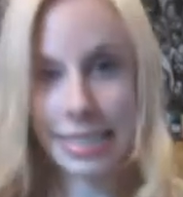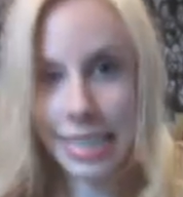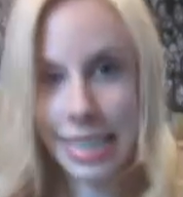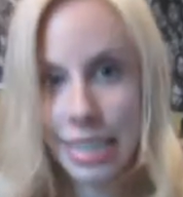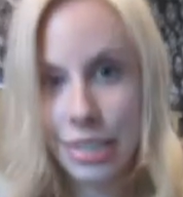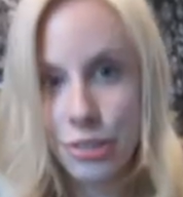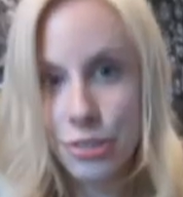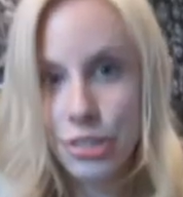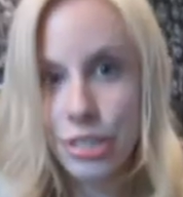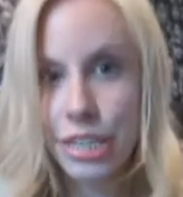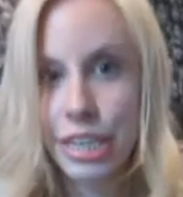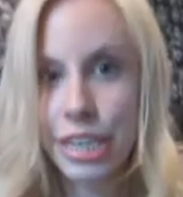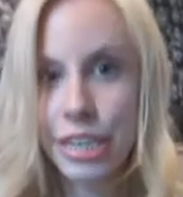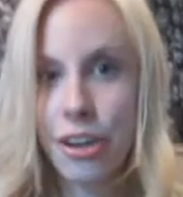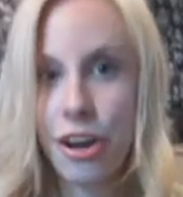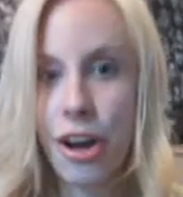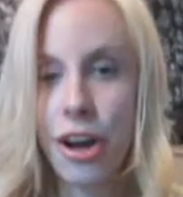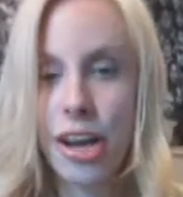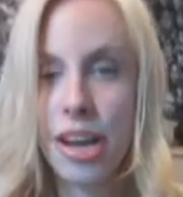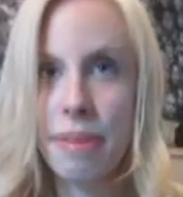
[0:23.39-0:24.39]
and I usually
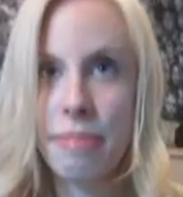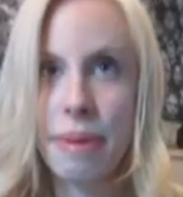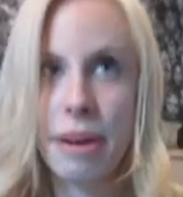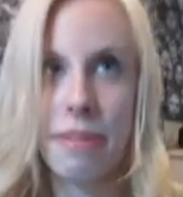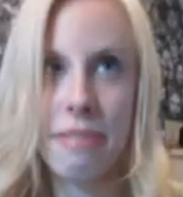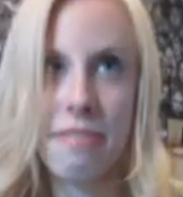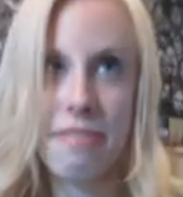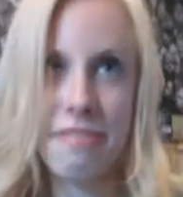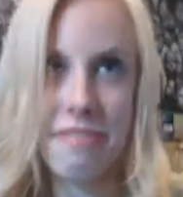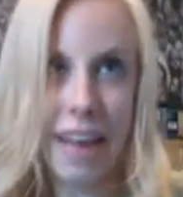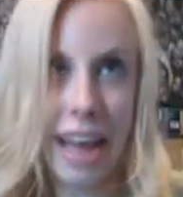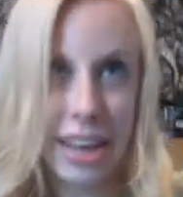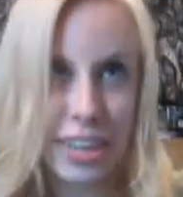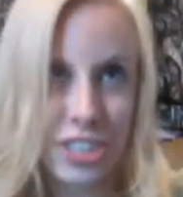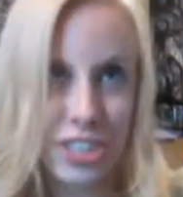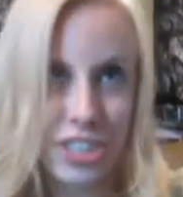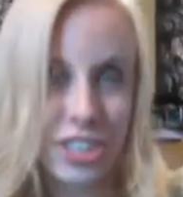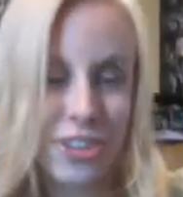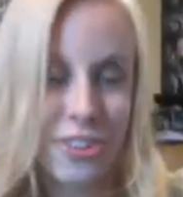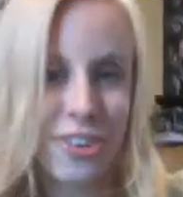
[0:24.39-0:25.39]
talk about
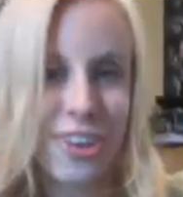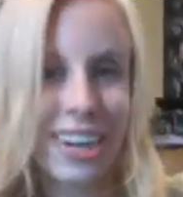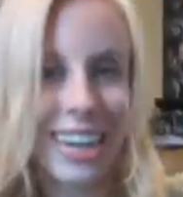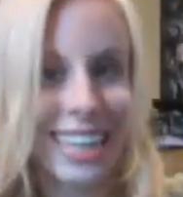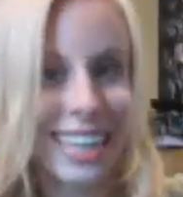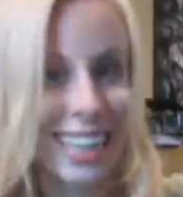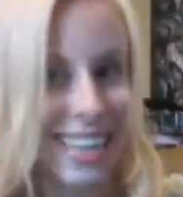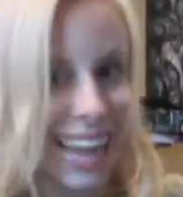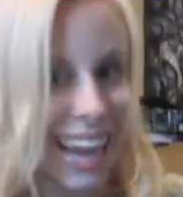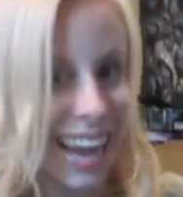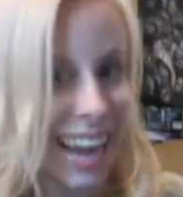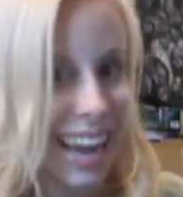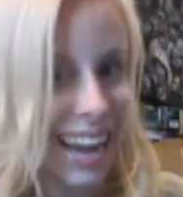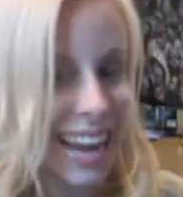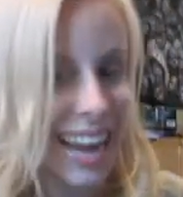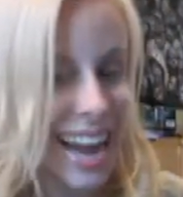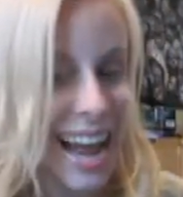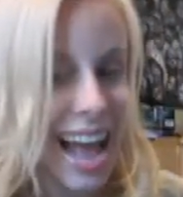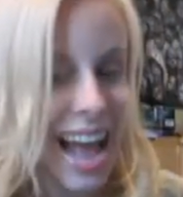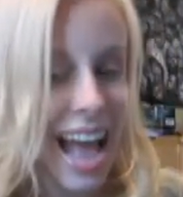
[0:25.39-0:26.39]
fashion or
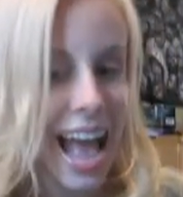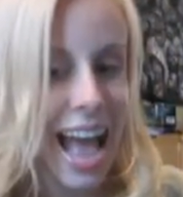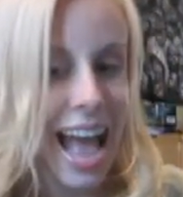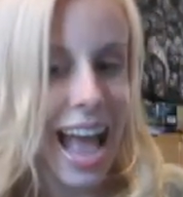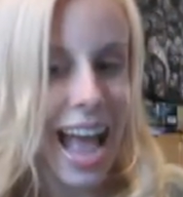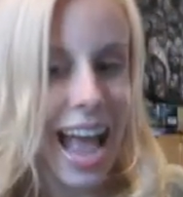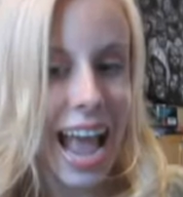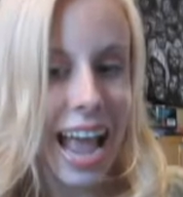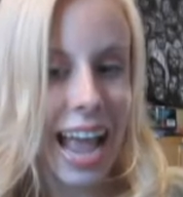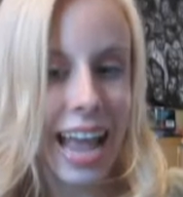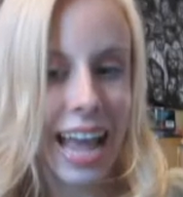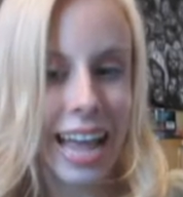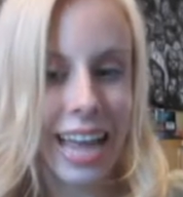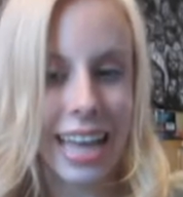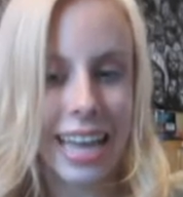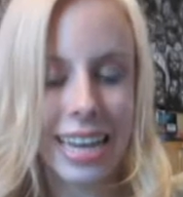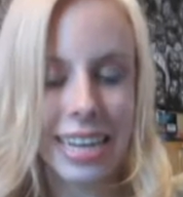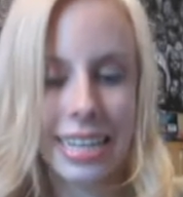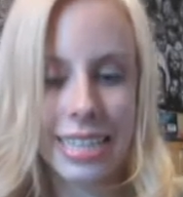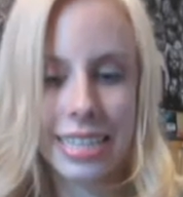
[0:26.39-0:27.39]
Glay.
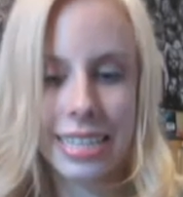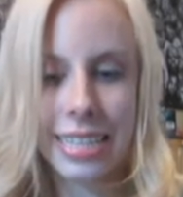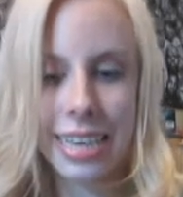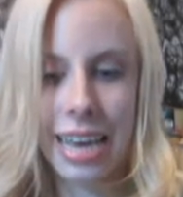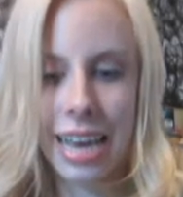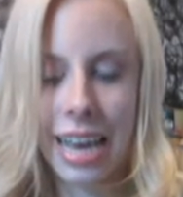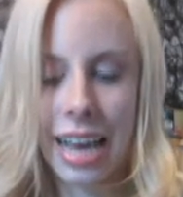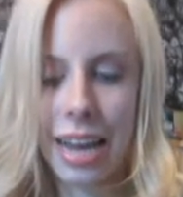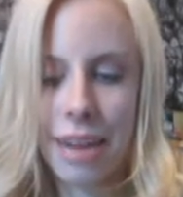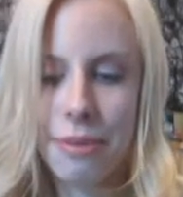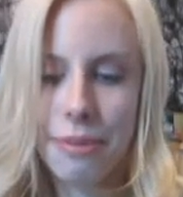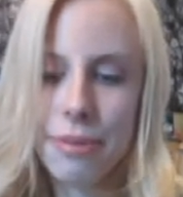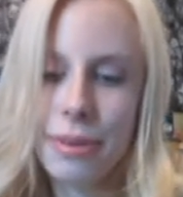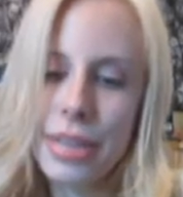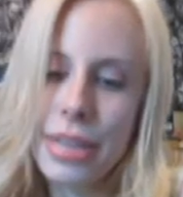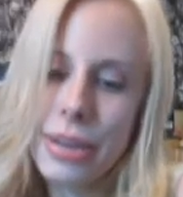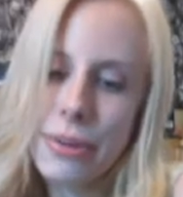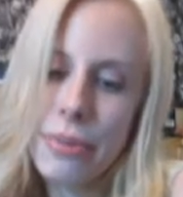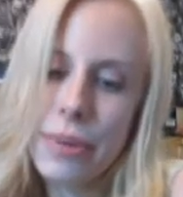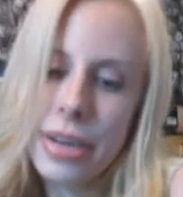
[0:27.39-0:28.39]
And I
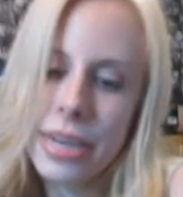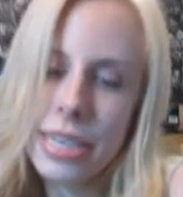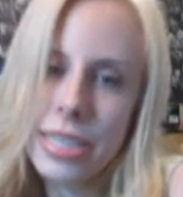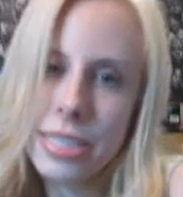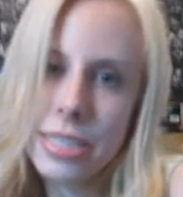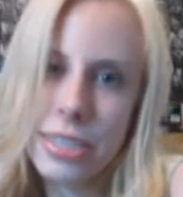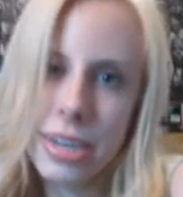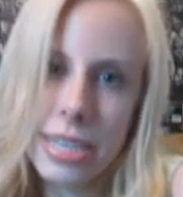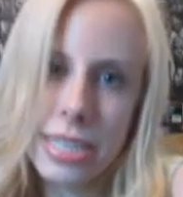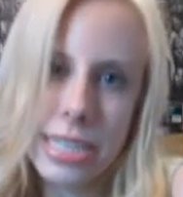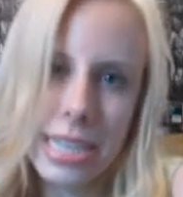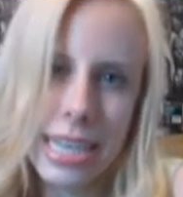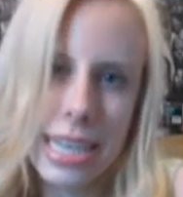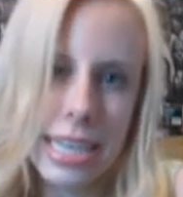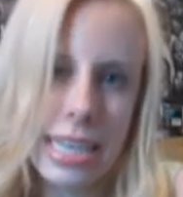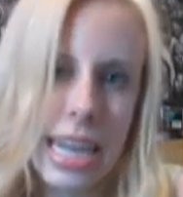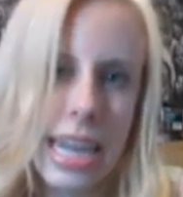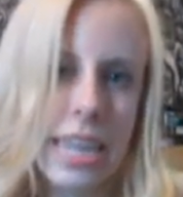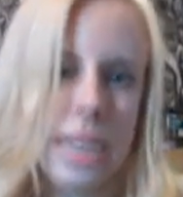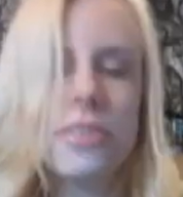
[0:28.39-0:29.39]
really want to start to
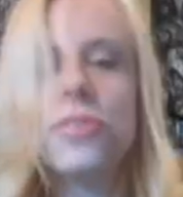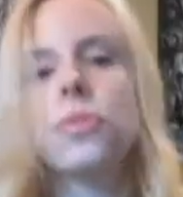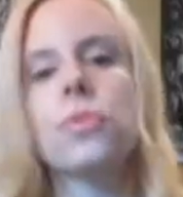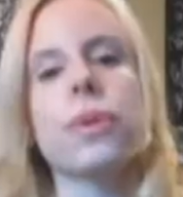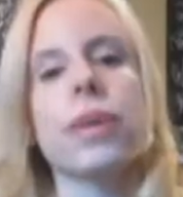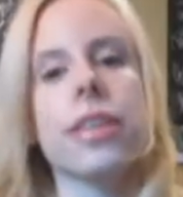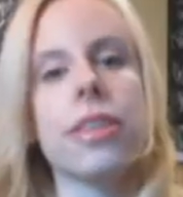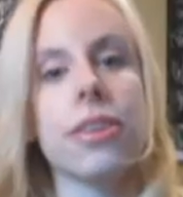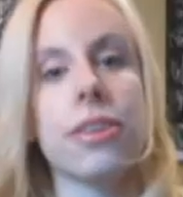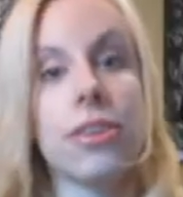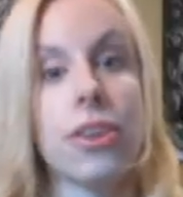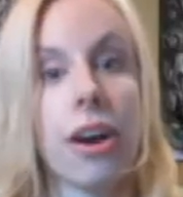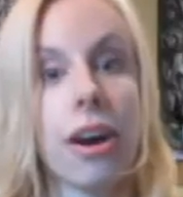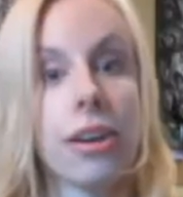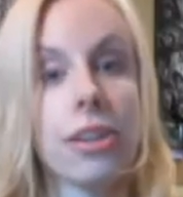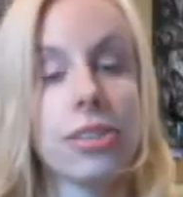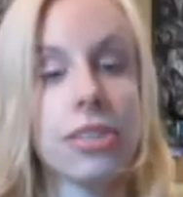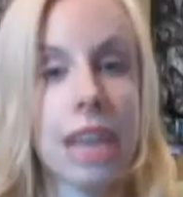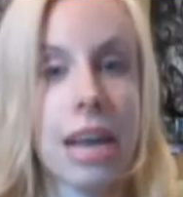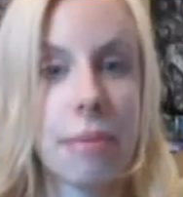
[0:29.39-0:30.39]
connect with
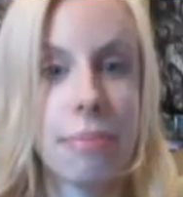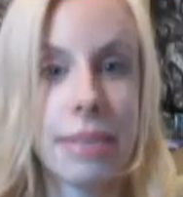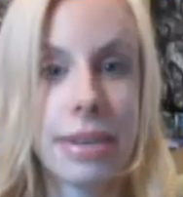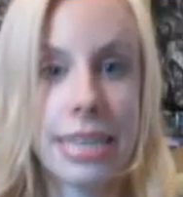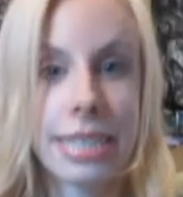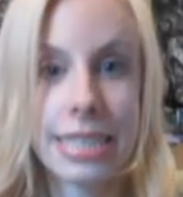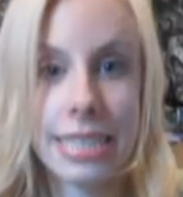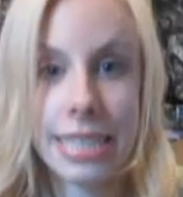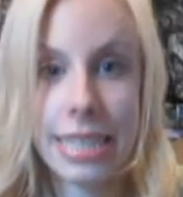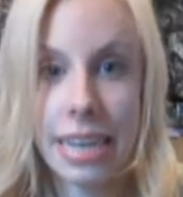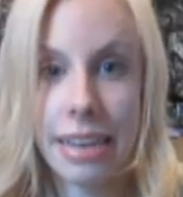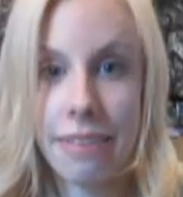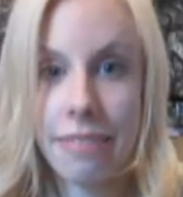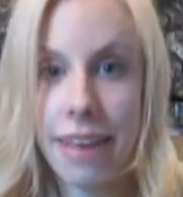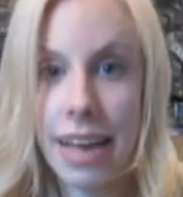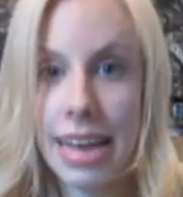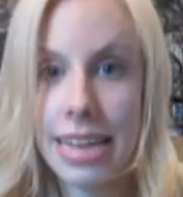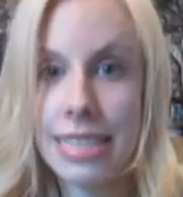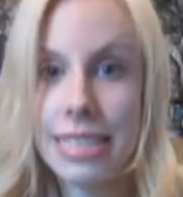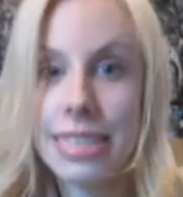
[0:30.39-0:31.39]
non-Japanese Glay
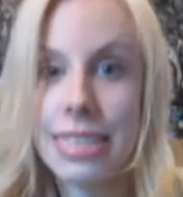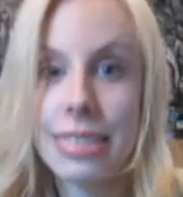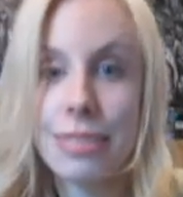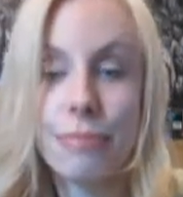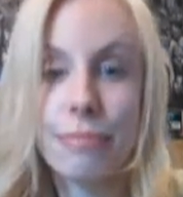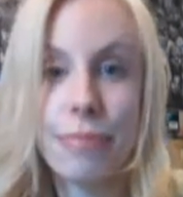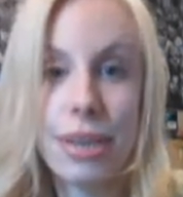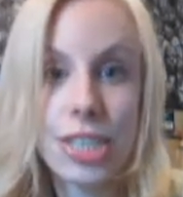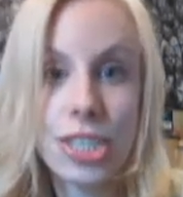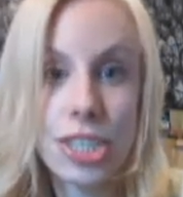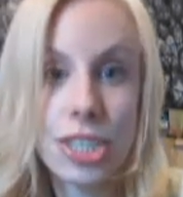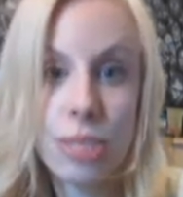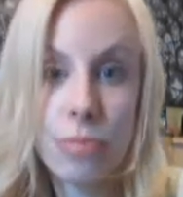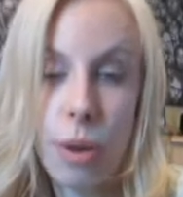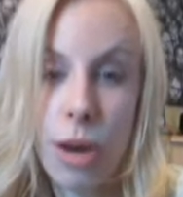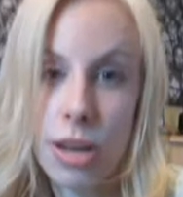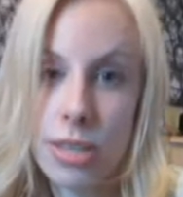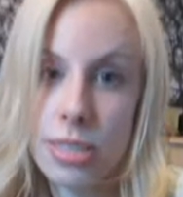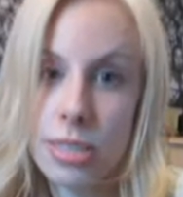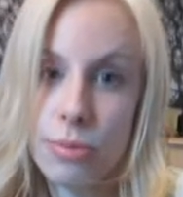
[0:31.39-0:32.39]
fans as much as
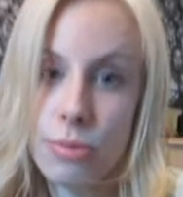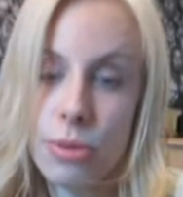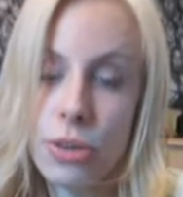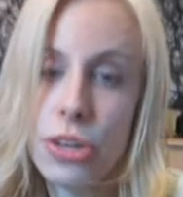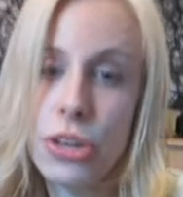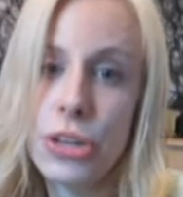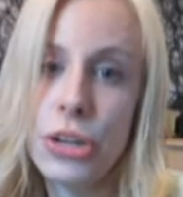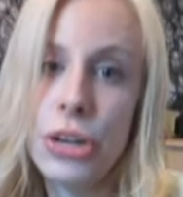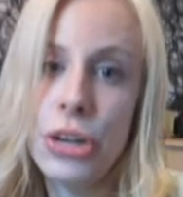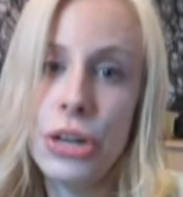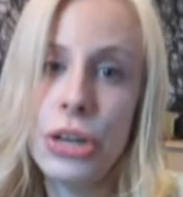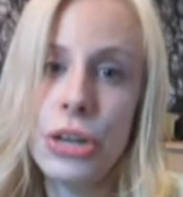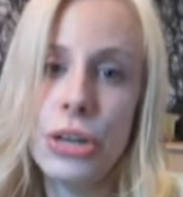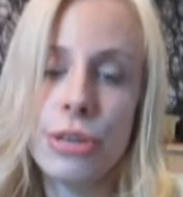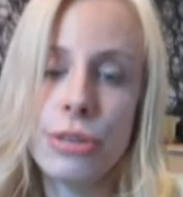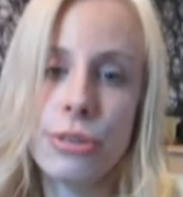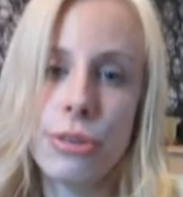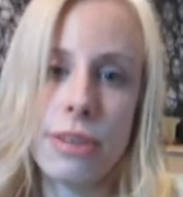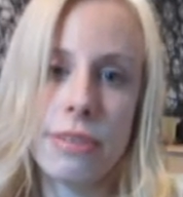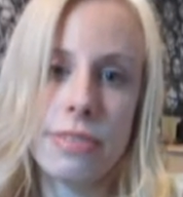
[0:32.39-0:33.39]
possible.
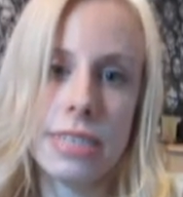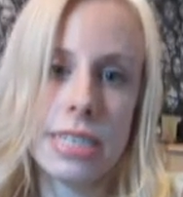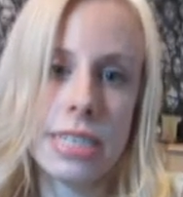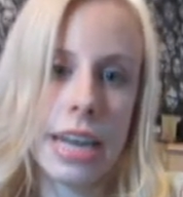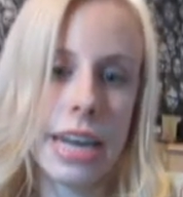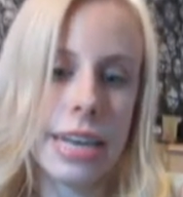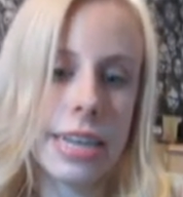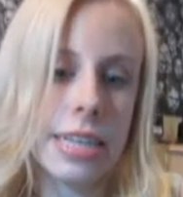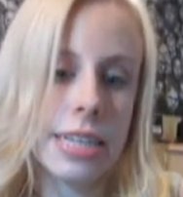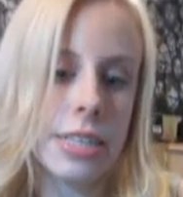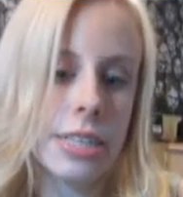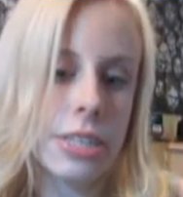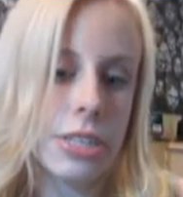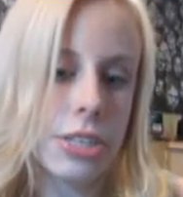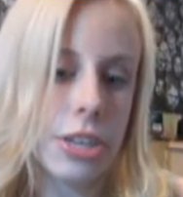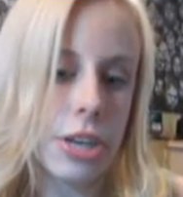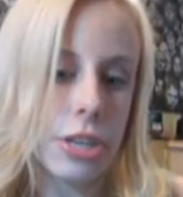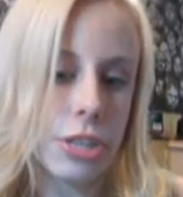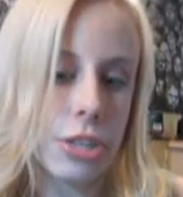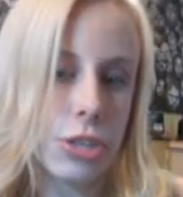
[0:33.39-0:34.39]
So I've decided to
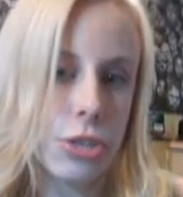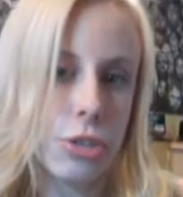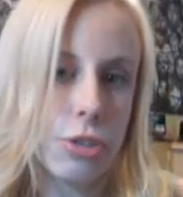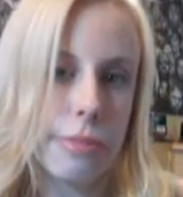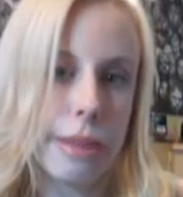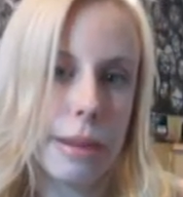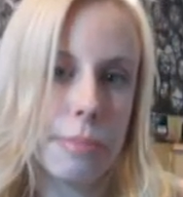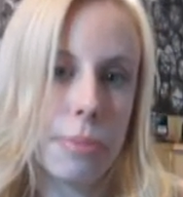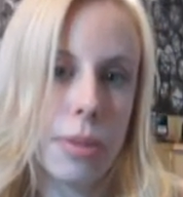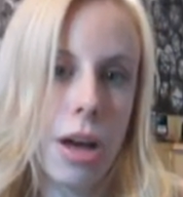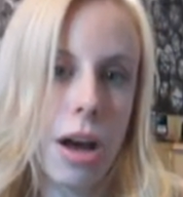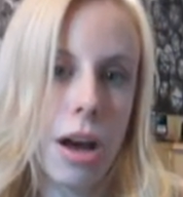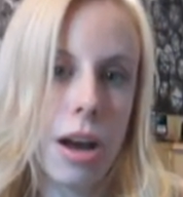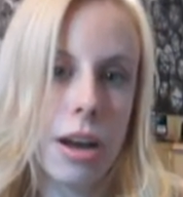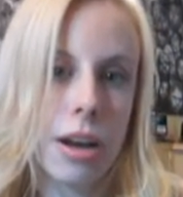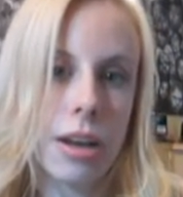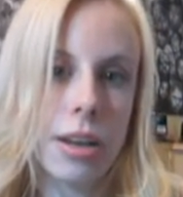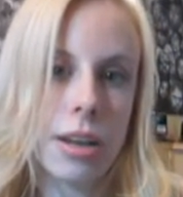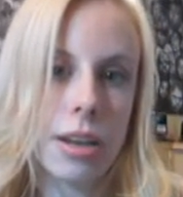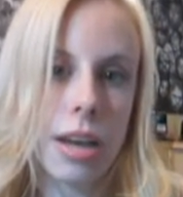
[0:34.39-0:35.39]
start to do my
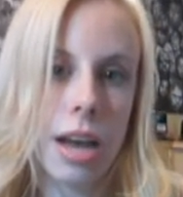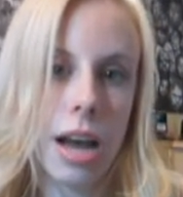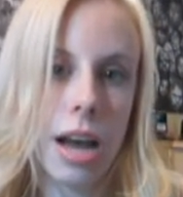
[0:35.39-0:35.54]
blog